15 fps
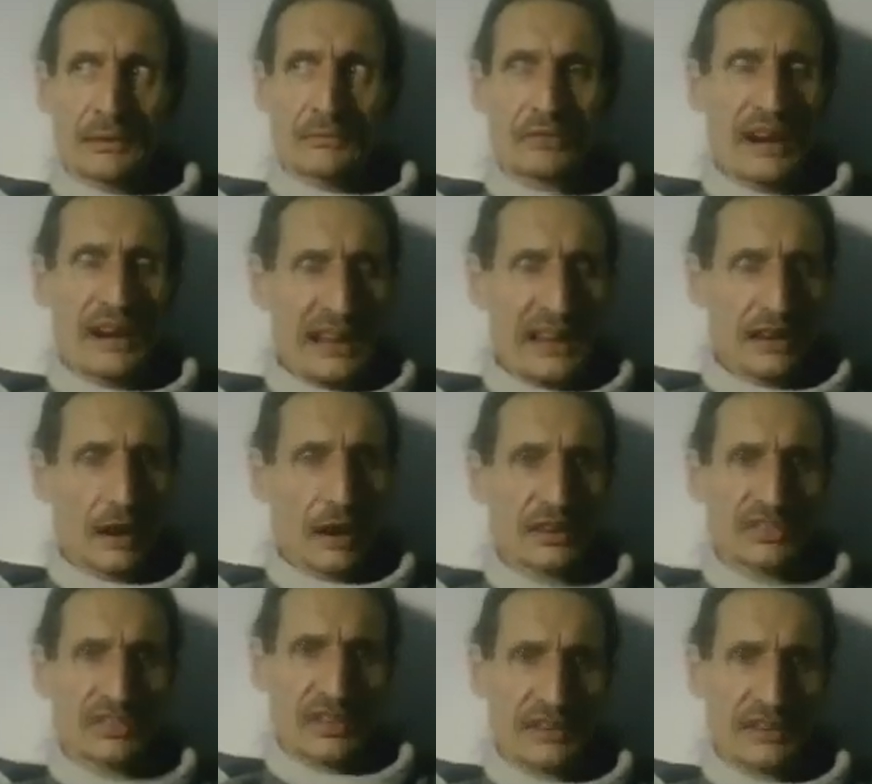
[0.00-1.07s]
really got
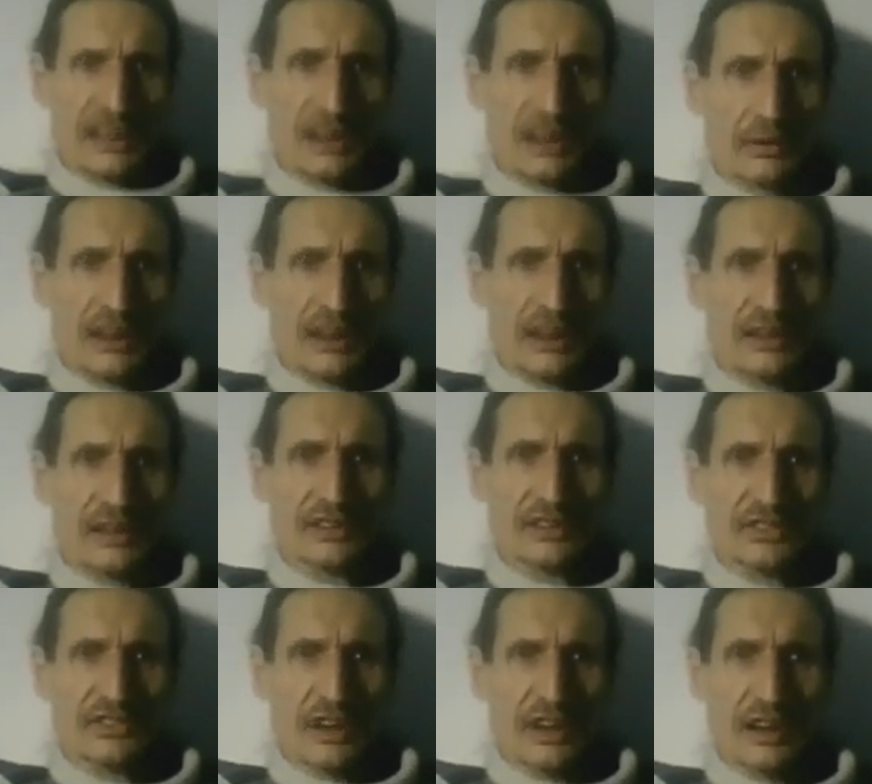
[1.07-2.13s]
into the nitty-gritty of our
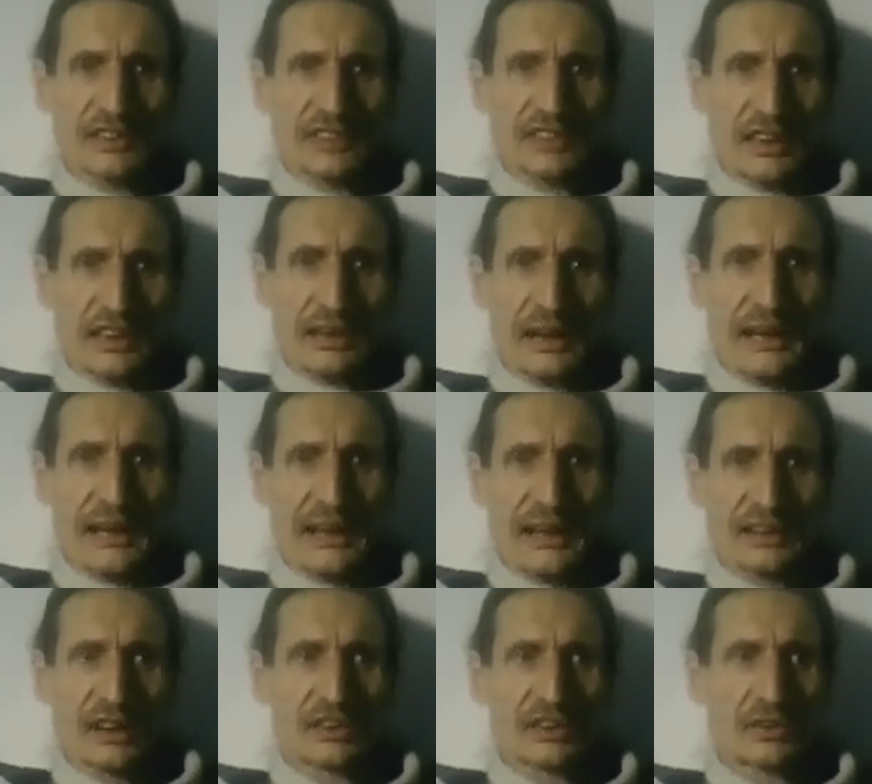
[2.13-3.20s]
society
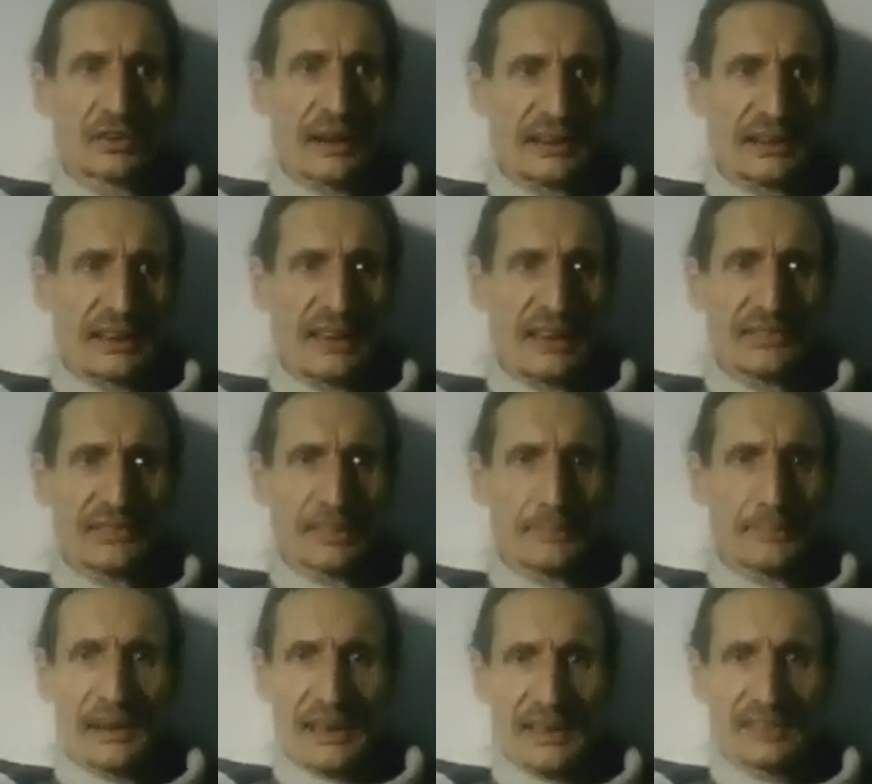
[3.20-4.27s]
and directing even the
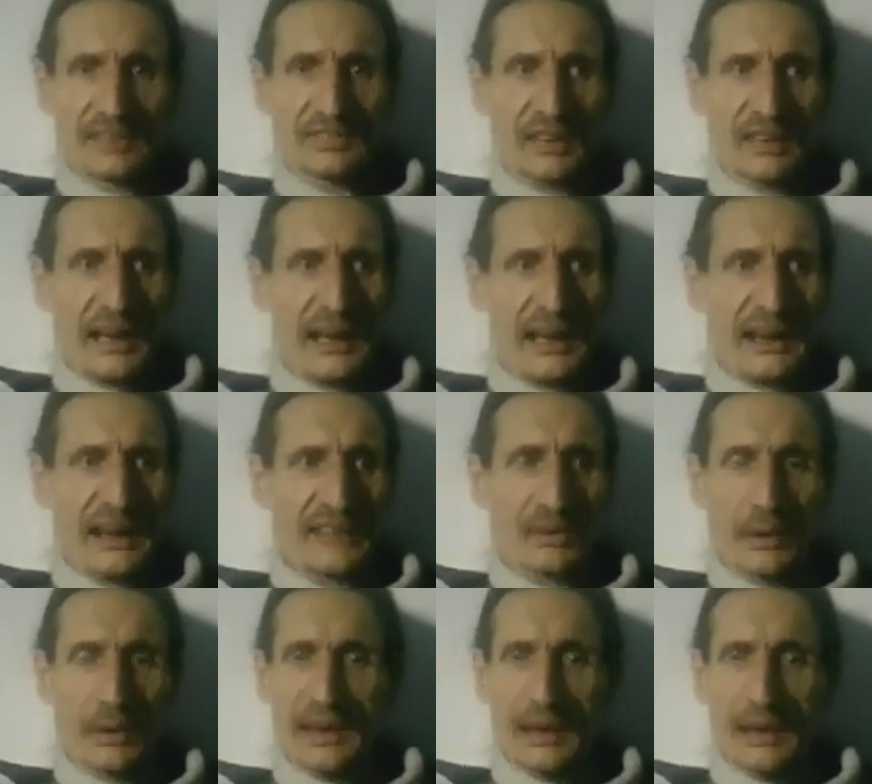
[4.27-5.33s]
police and
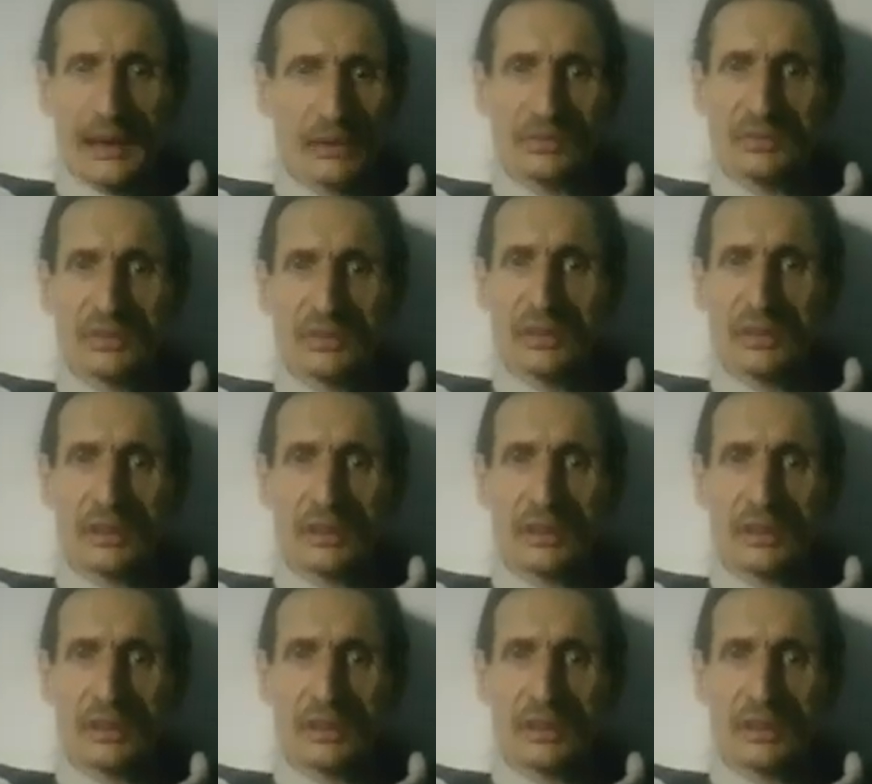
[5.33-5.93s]
everyone else.